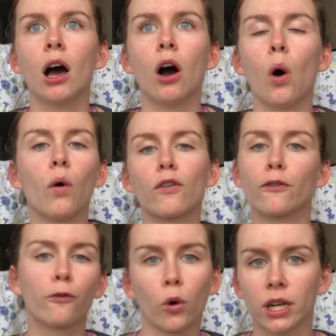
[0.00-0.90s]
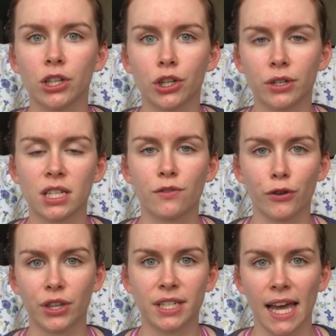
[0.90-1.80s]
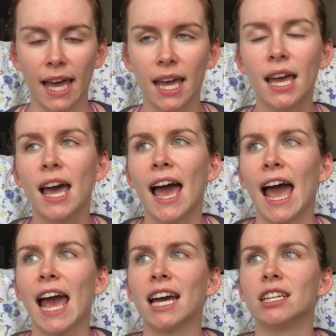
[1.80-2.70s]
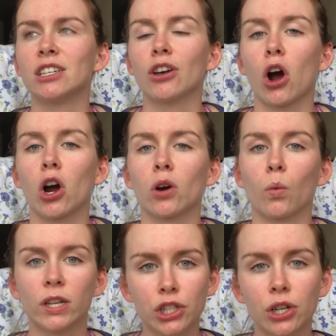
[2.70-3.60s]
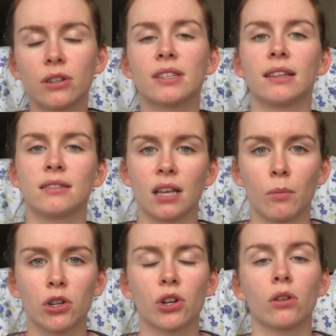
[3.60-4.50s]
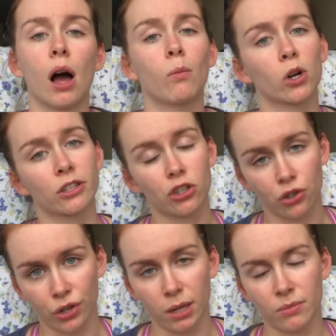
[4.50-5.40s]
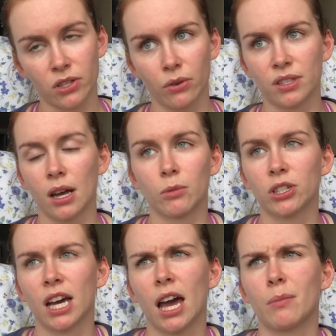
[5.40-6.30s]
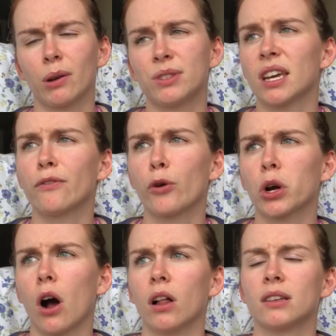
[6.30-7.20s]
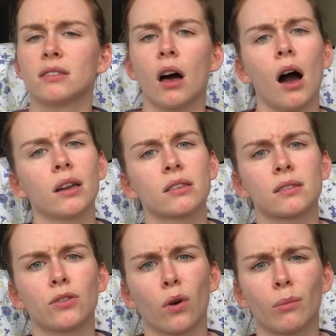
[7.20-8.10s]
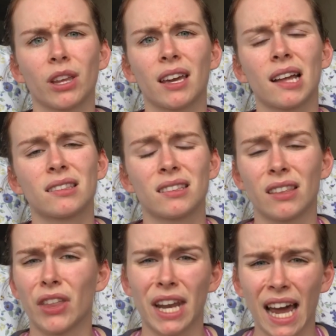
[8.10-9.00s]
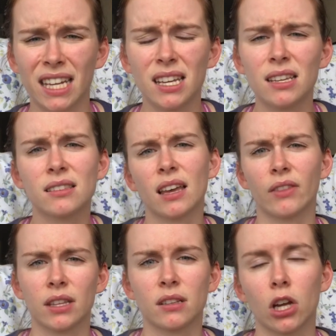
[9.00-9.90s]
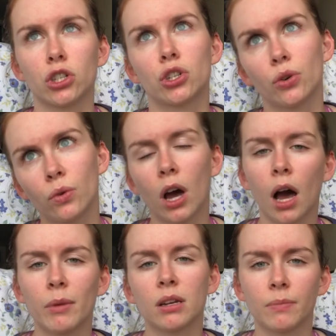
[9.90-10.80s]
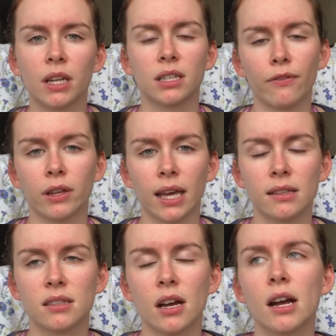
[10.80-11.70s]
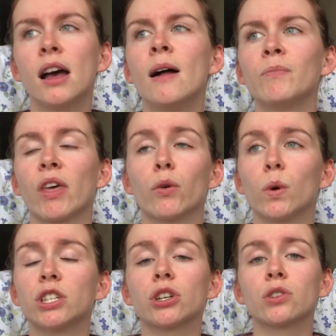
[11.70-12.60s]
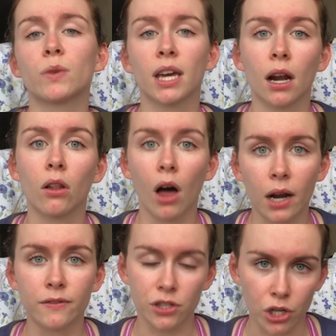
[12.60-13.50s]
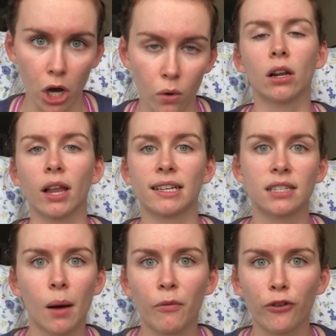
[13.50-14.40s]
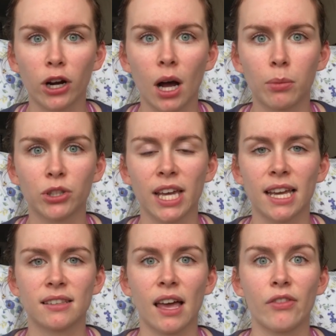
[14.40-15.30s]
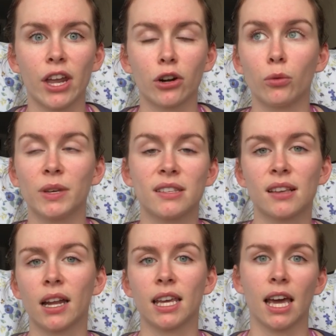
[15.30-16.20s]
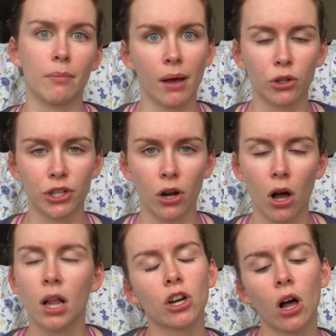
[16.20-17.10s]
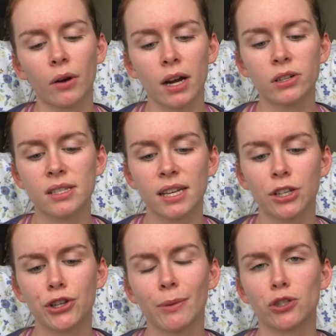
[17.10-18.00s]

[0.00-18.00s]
over 40 degrees for the day, and our winters and summers are a lot more extreme. So summertime, I would say in Fort Collins, the hottest it normally gets is in the 90s, and that's not too common, but it definitely gets there. And the winters, we get a lot of snow. It'll like dump for a couple days, and then it'll be sunny and melt it all. Colorado doesn't get too much